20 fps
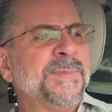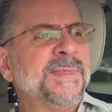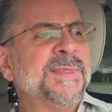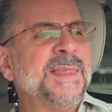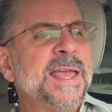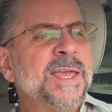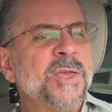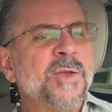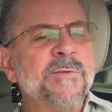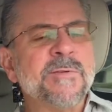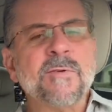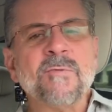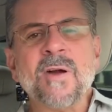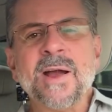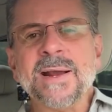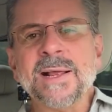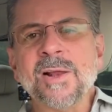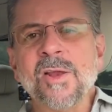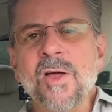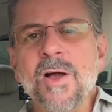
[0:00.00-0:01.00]
Thank you for
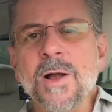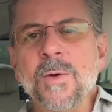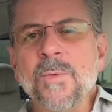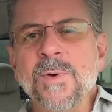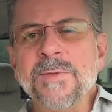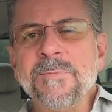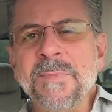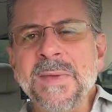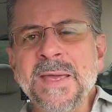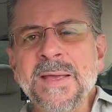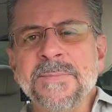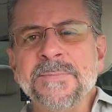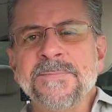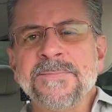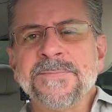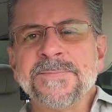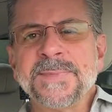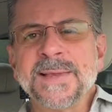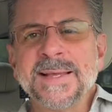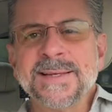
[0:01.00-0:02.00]
riding along with me.
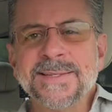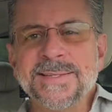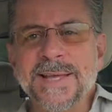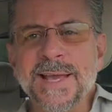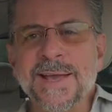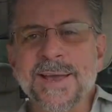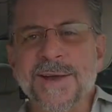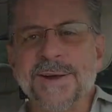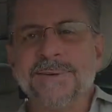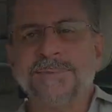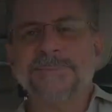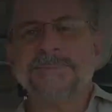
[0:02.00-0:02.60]
Take care.